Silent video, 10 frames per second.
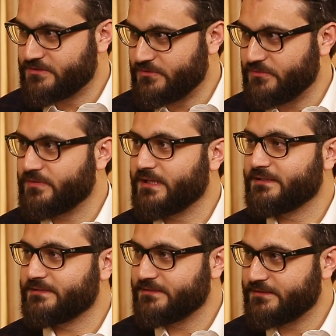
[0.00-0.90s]
do
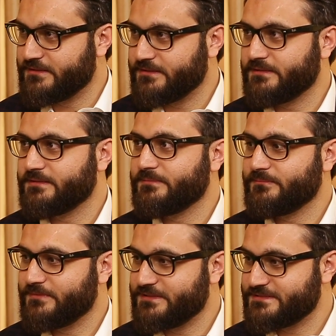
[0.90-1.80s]
that.
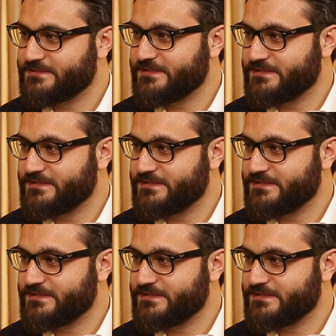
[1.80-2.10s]
This